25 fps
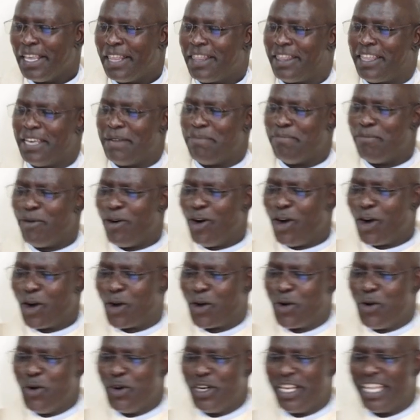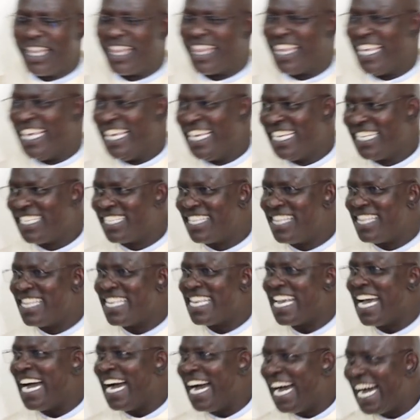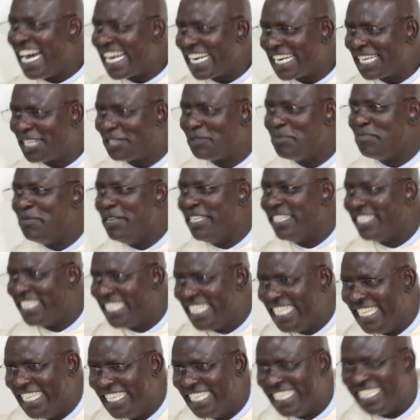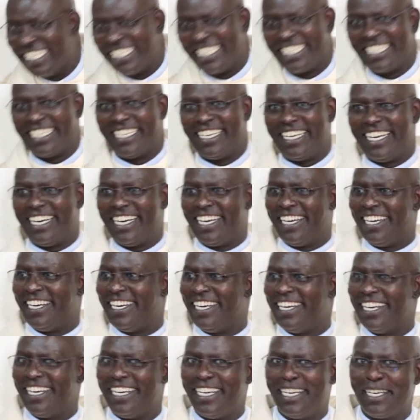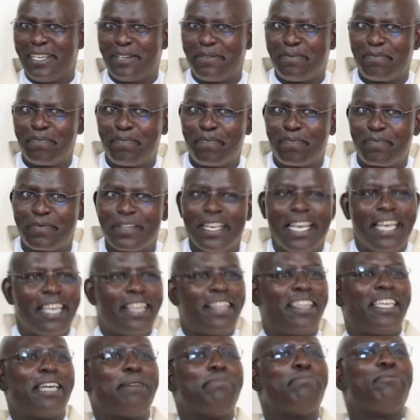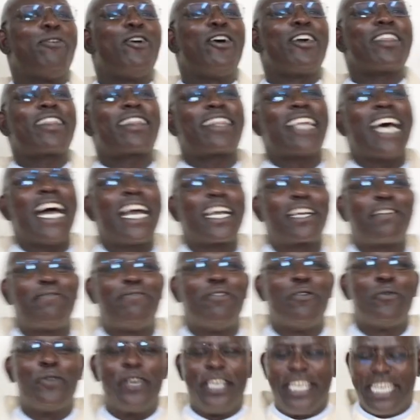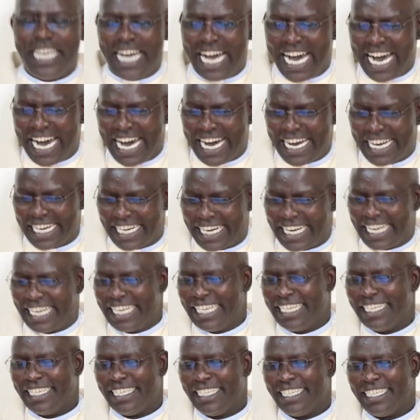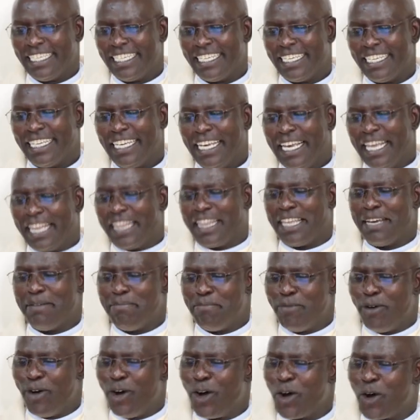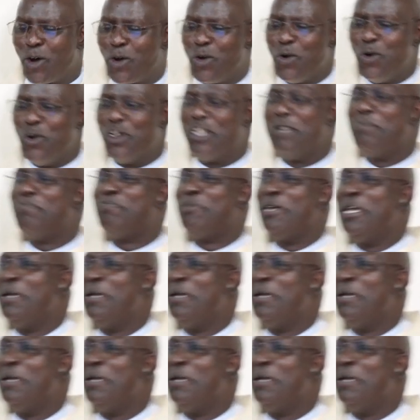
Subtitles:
the more good things there are to be seen. The more thankful we are, the more good